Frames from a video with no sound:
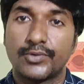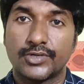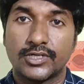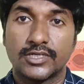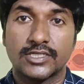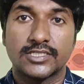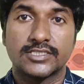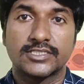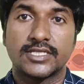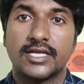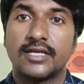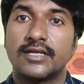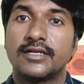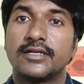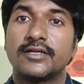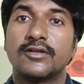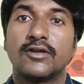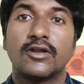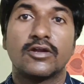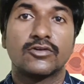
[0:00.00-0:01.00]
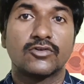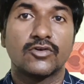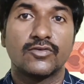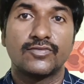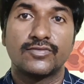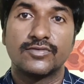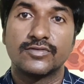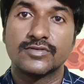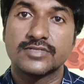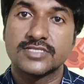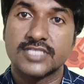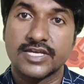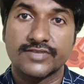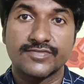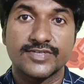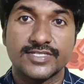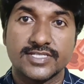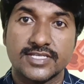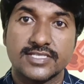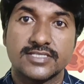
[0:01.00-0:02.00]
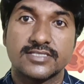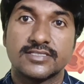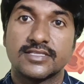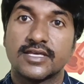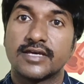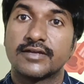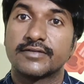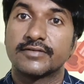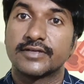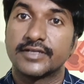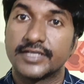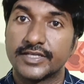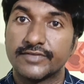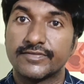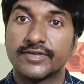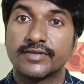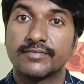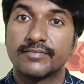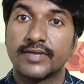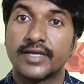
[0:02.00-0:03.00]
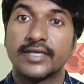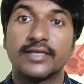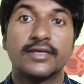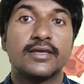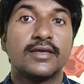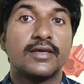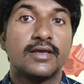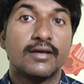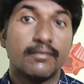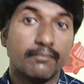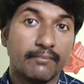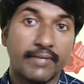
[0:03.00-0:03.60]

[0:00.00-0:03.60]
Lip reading: products and a lot of services they are giving by